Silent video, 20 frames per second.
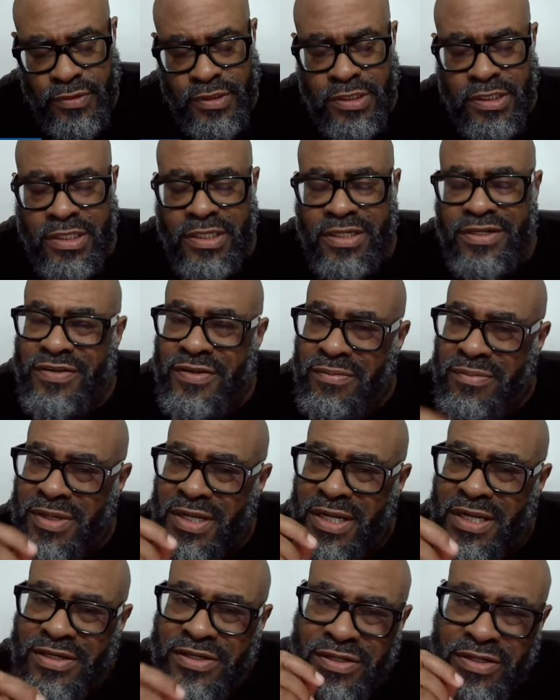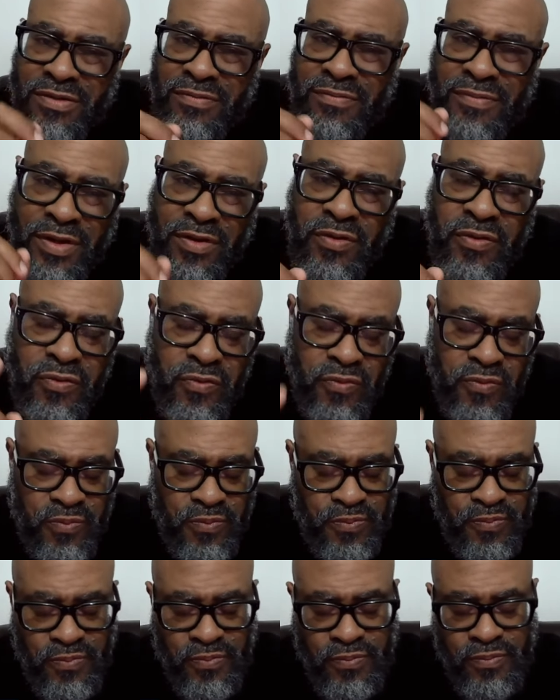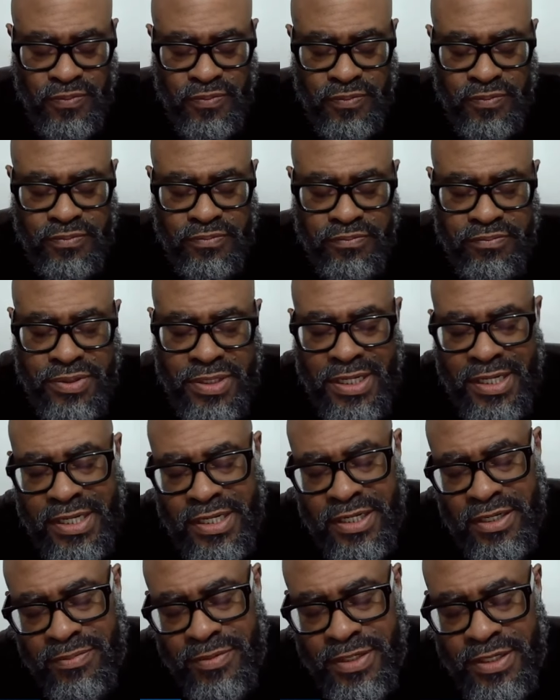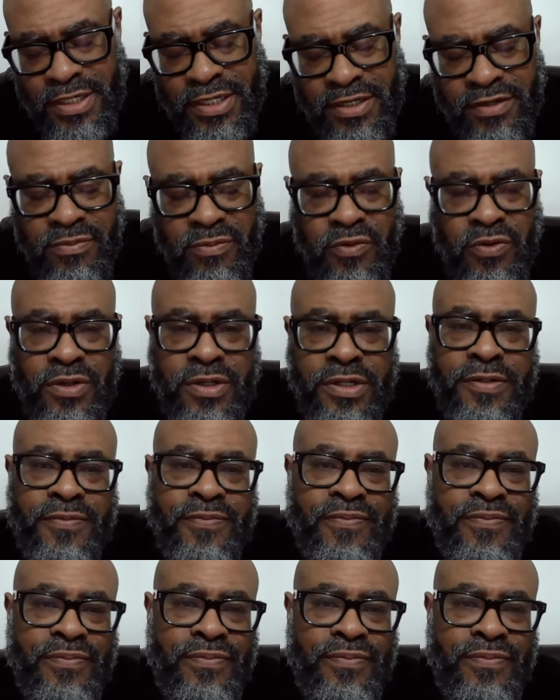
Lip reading: And it's something I should have known. But I get up the next morning,